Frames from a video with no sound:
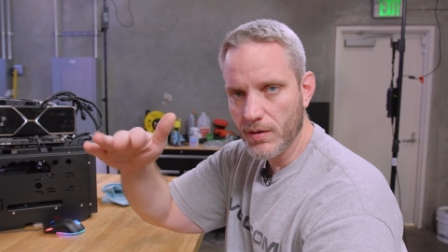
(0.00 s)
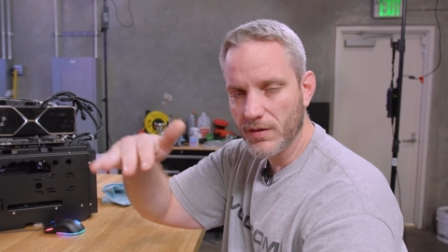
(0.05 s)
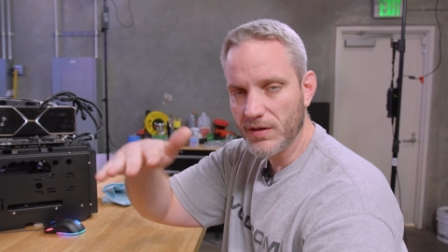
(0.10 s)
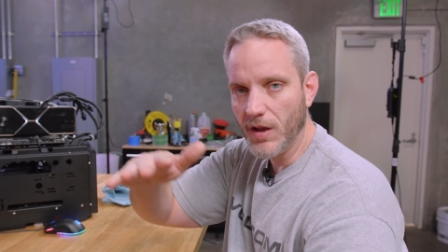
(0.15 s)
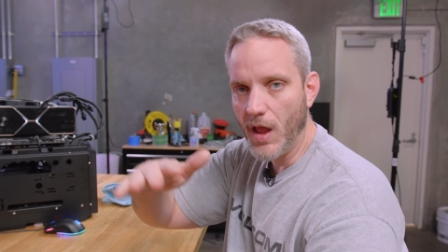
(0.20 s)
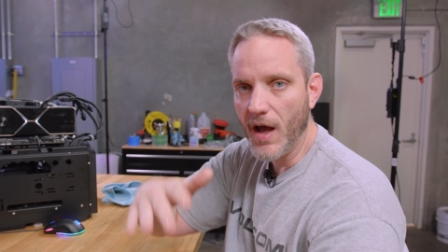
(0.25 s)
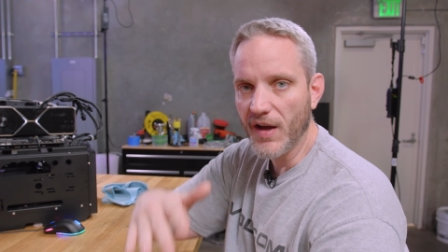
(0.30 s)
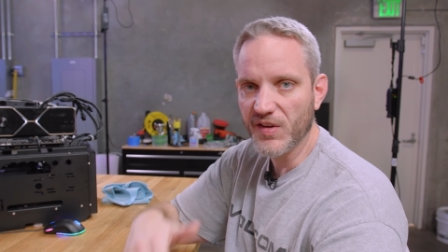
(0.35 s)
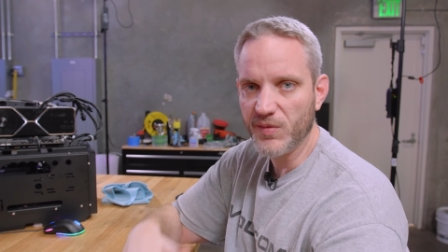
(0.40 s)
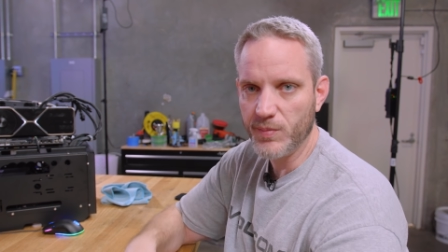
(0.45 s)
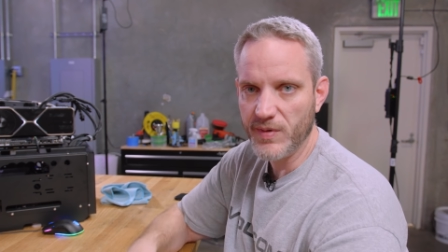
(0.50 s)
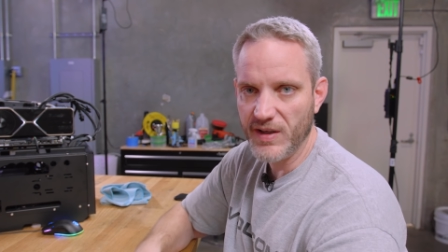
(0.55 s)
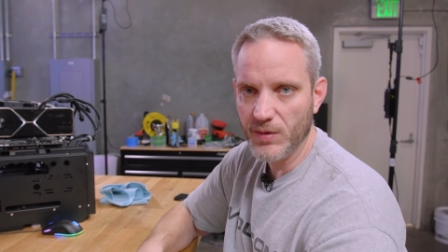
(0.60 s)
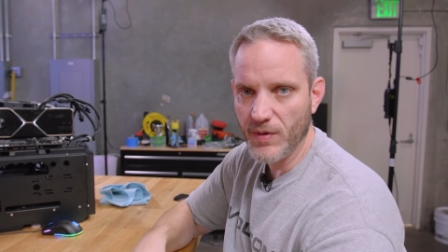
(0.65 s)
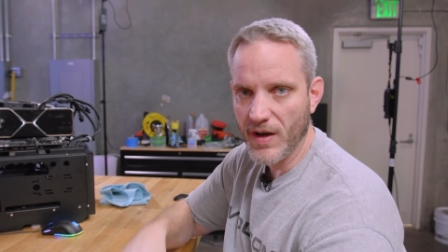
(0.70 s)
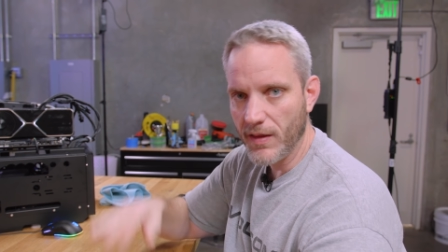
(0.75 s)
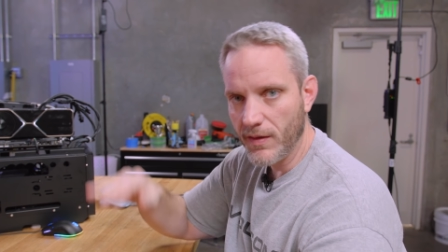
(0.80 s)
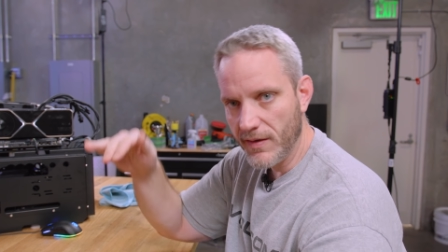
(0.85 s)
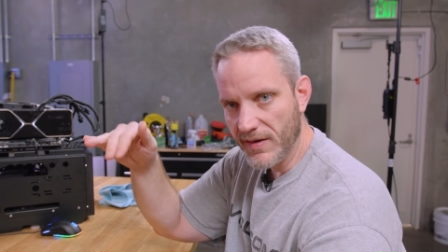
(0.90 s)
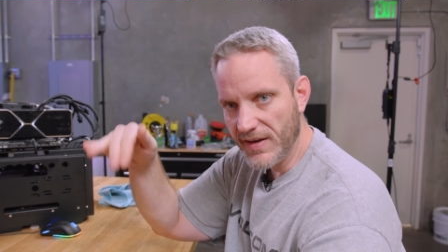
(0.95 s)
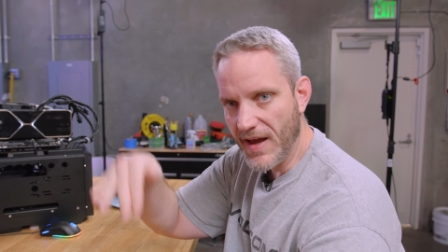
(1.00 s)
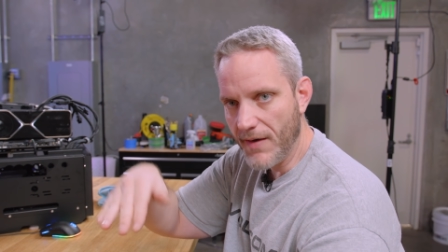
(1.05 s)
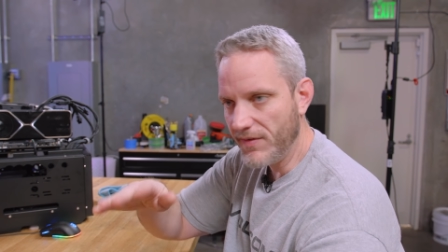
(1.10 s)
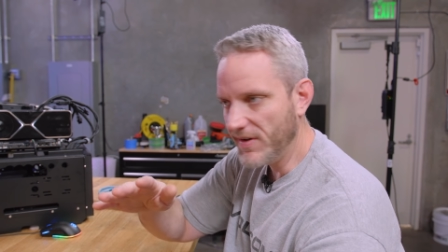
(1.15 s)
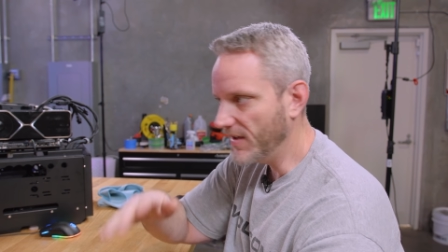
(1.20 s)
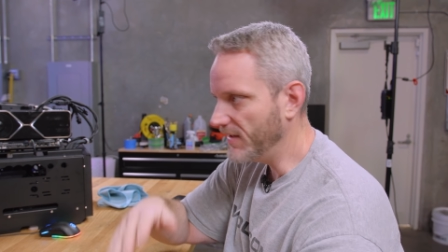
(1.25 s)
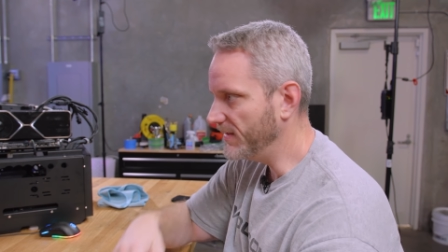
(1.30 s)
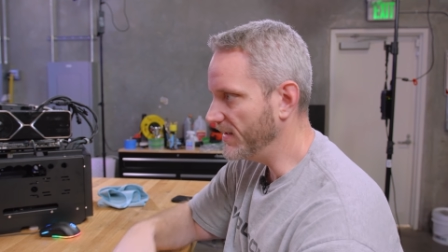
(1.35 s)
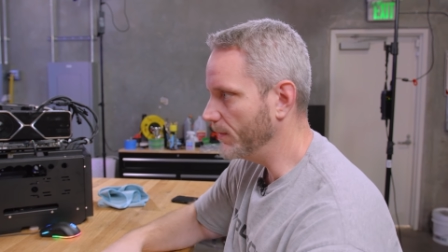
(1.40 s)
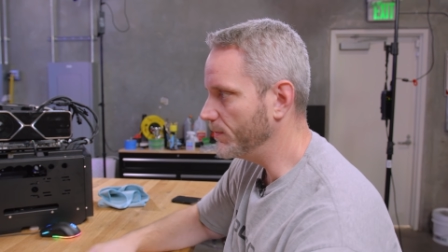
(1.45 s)
clock speed rather than having
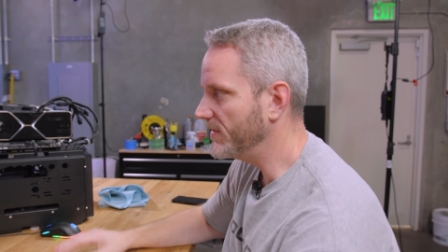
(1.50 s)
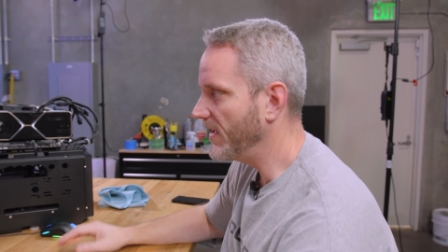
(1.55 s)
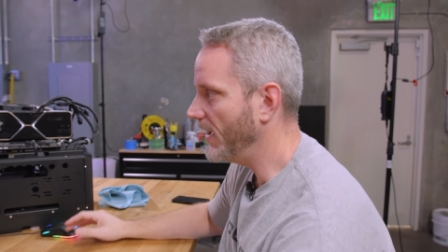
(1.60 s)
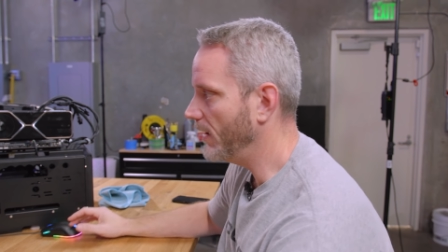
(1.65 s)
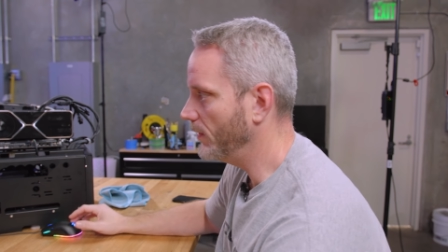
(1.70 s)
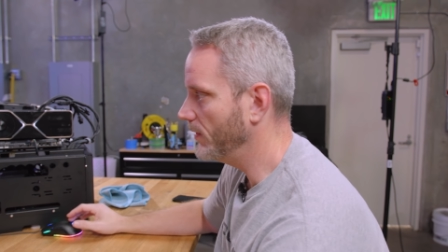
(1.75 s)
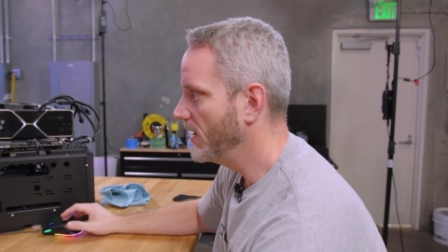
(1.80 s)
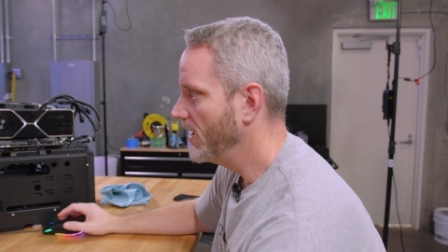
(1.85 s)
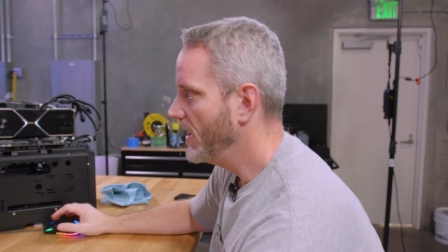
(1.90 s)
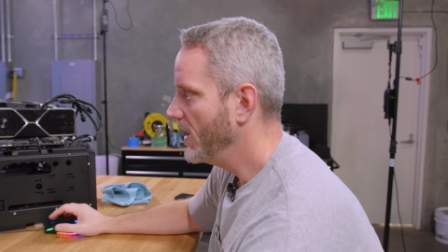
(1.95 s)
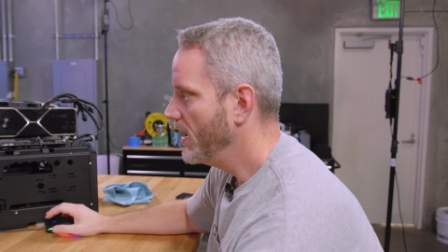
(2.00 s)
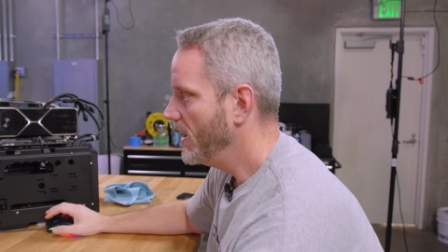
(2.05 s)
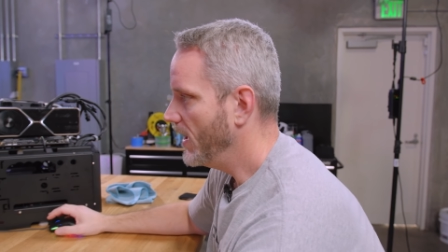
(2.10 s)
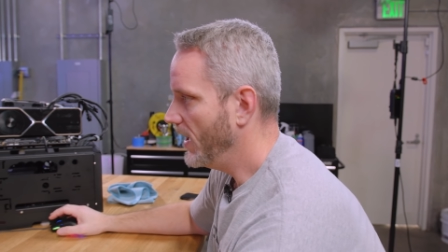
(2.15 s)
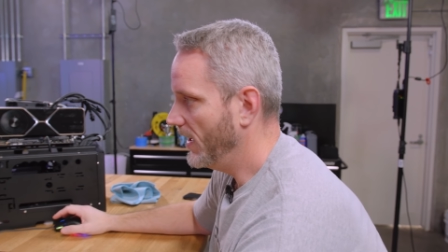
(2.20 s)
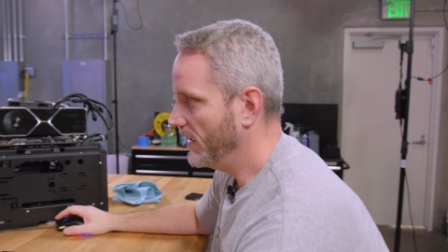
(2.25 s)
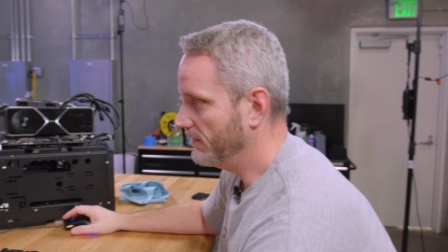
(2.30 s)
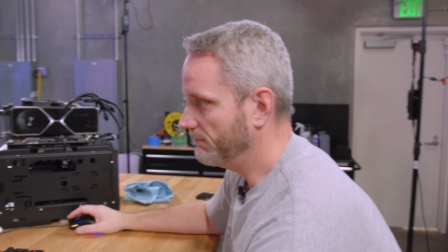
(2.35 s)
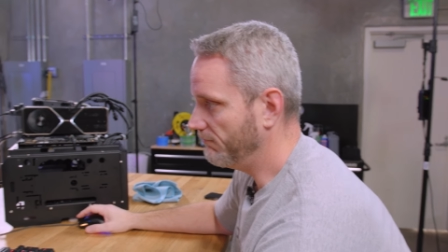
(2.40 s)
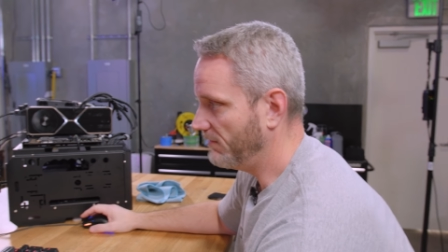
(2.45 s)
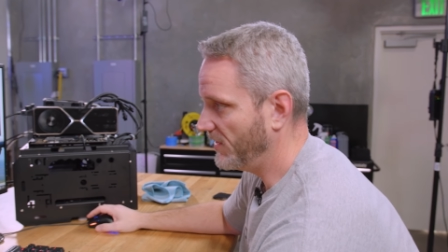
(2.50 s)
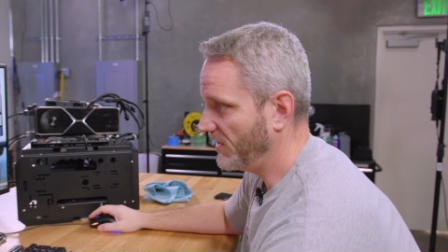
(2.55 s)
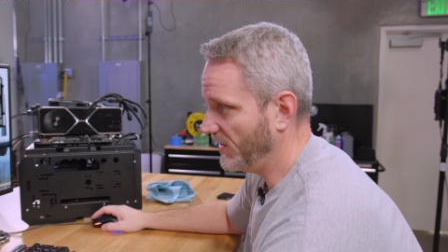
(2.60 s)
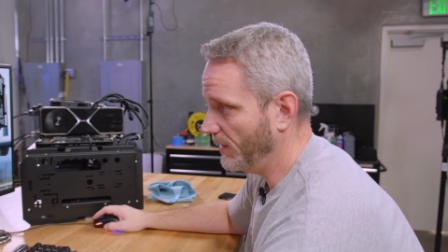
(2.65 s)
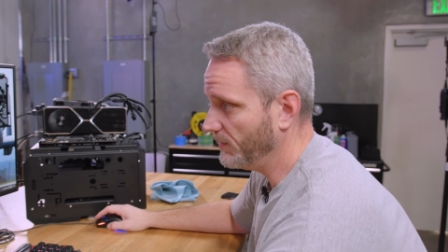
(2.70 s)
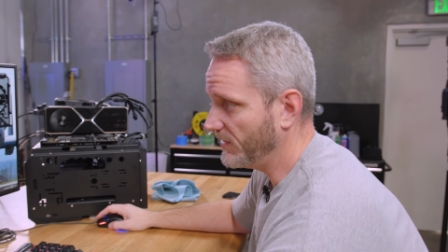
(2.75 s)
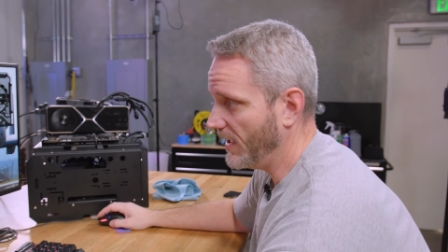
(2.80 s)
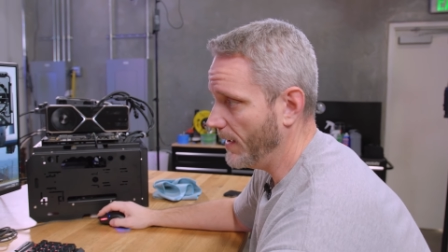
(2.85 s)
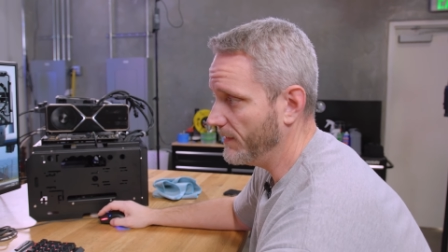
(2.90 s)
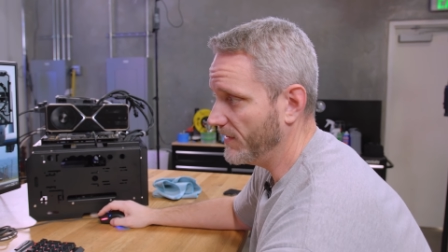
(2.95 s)
it dip down. And
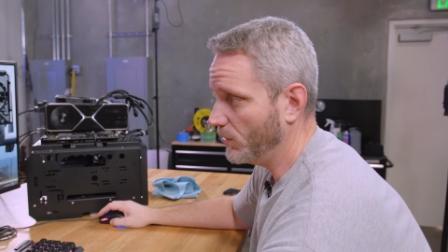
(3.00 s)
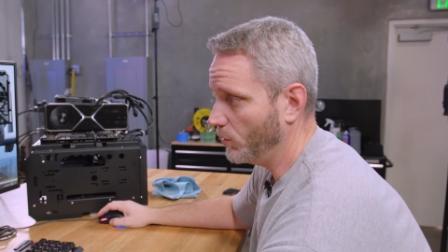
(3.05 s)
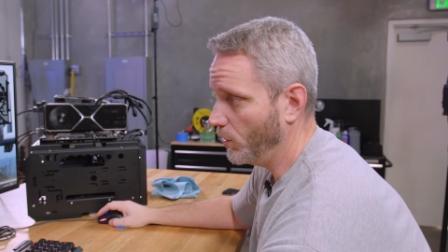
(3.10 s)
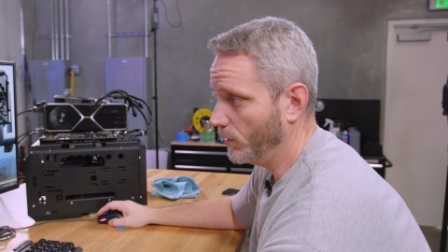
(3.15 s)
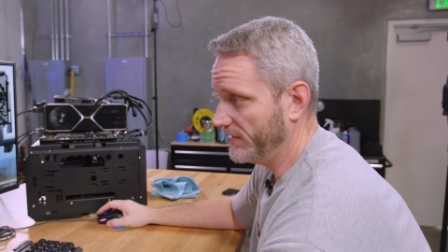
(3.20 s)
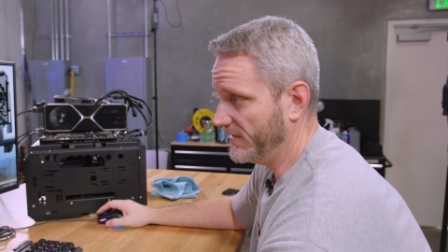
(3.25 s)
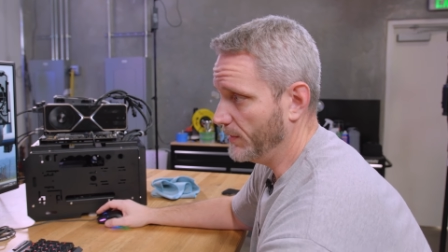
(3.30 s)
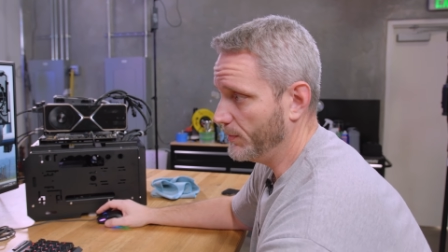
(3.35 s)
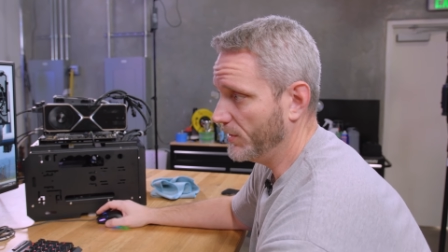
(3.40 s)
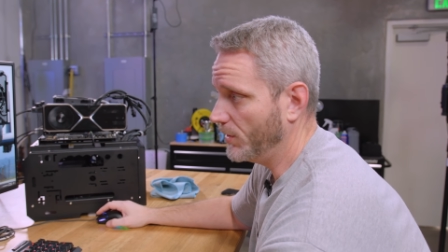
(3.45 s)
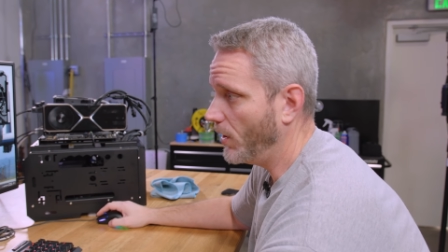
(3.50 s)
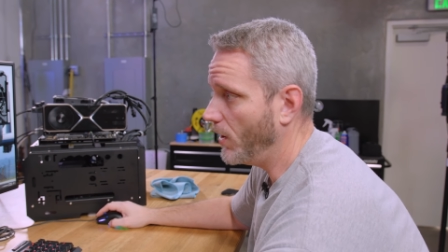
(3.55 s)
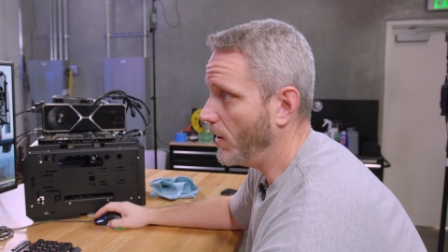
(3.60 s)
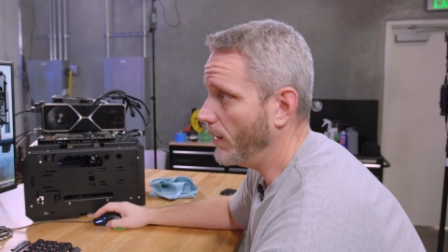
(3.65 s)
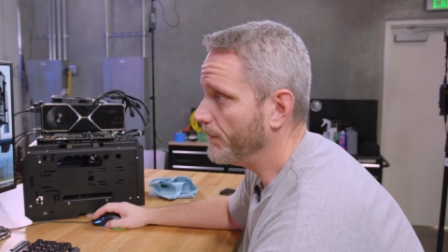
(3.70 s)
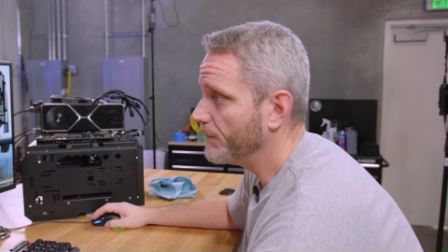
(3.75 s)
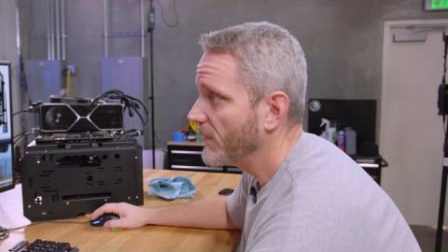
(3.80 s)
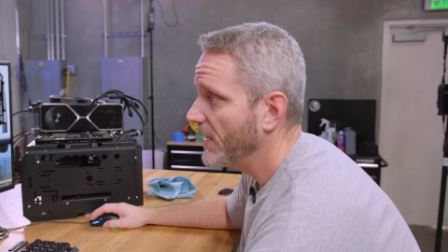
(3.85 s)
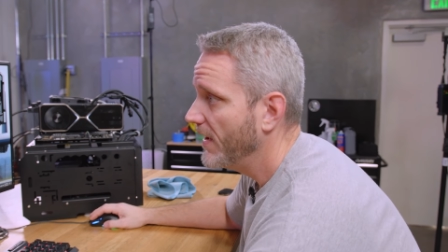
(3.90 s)
sometimes it won't dip at all.